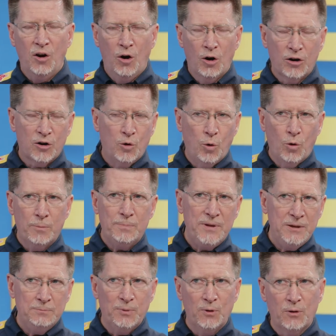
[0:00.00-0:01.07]
Our core
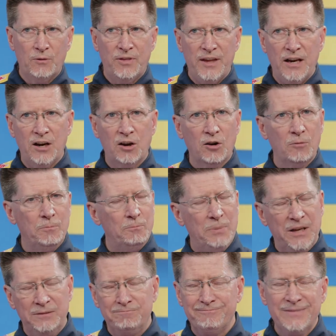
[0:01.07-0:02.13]
people are there,
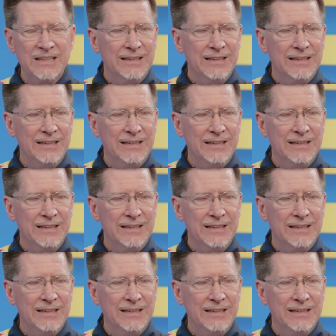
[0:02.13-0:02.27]
but